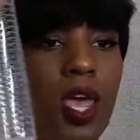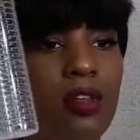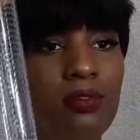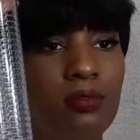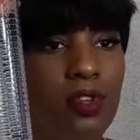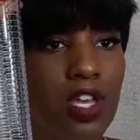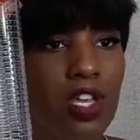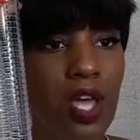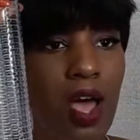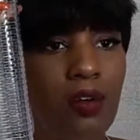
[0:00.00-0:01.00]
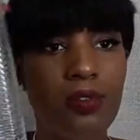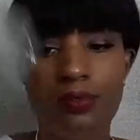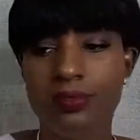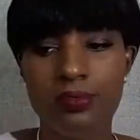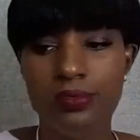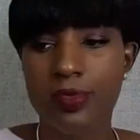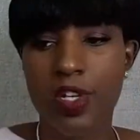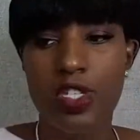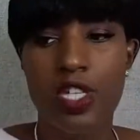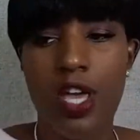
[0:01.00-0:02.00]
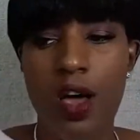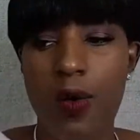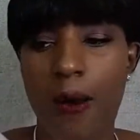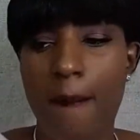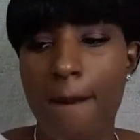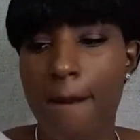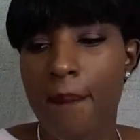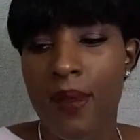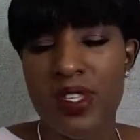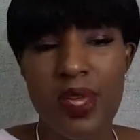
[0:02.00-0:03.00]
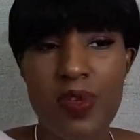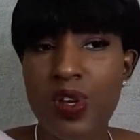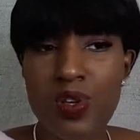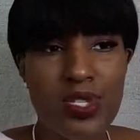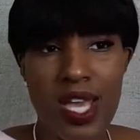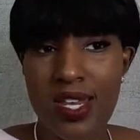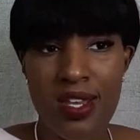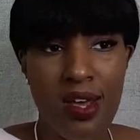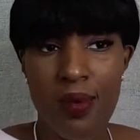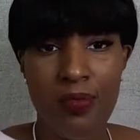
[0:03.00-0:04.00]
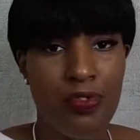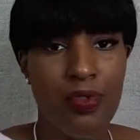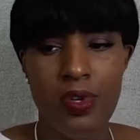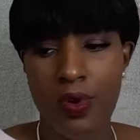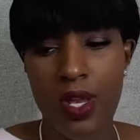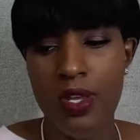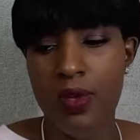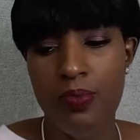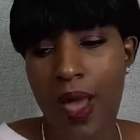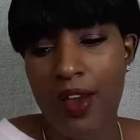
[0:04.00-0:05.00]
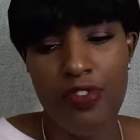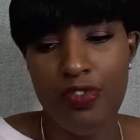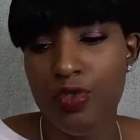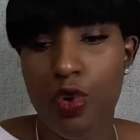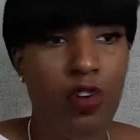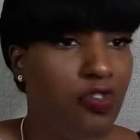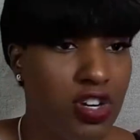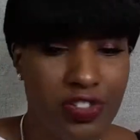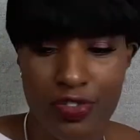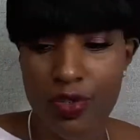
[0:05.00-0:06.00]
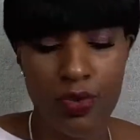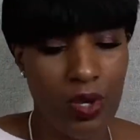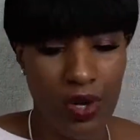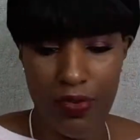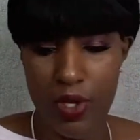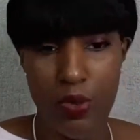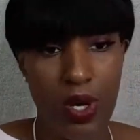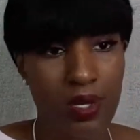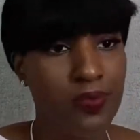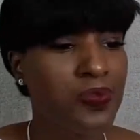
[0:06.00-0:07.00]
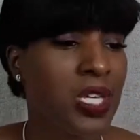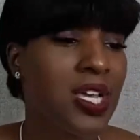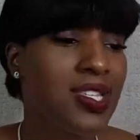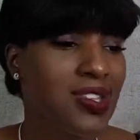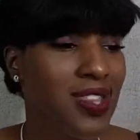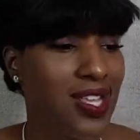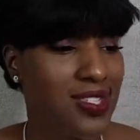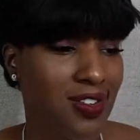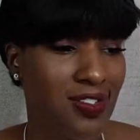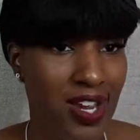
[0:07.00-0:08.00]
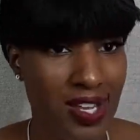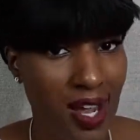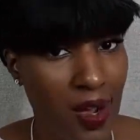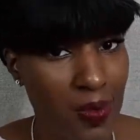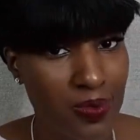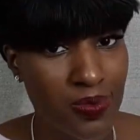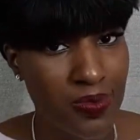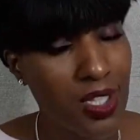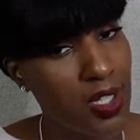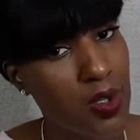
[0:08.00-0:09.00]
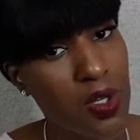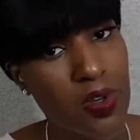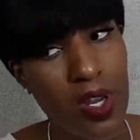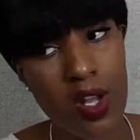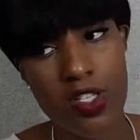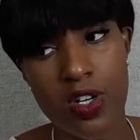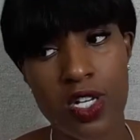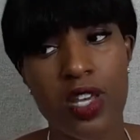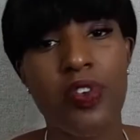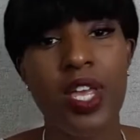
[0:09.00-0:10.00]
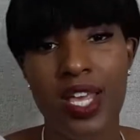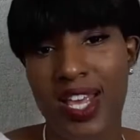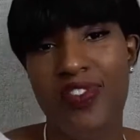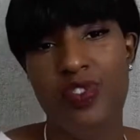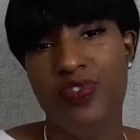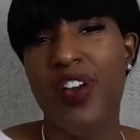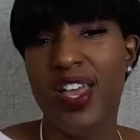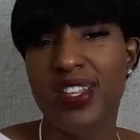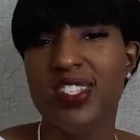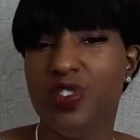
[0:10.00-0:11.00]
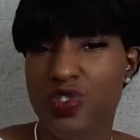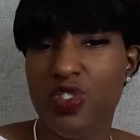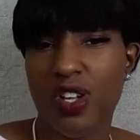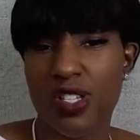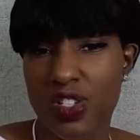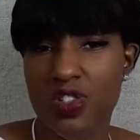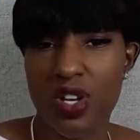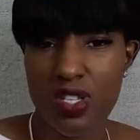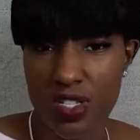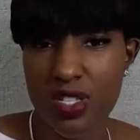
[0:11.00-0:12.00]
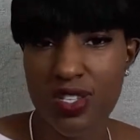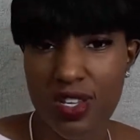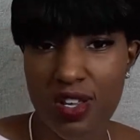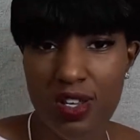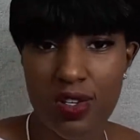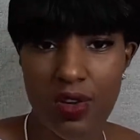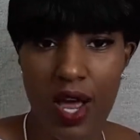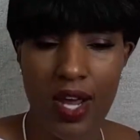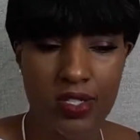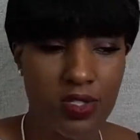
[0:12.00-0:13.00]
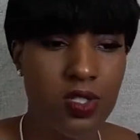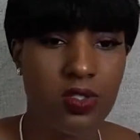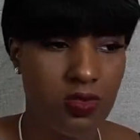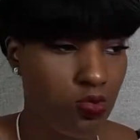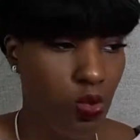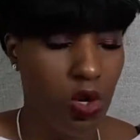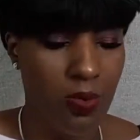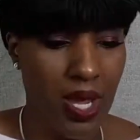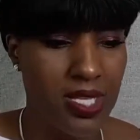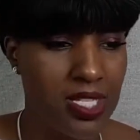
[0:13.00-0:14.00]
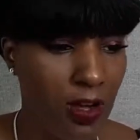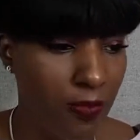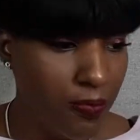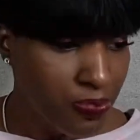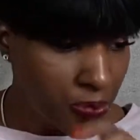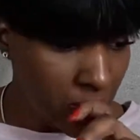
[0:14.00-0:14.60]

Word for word: And there you go. Good to go. So, I mean, you can use any, um, you know, any bag of fruit or fresh fruit, whatever you want. So that's a great, um, you know, a great alternative if you find yourself struggling to drink just, you know, just water by itself.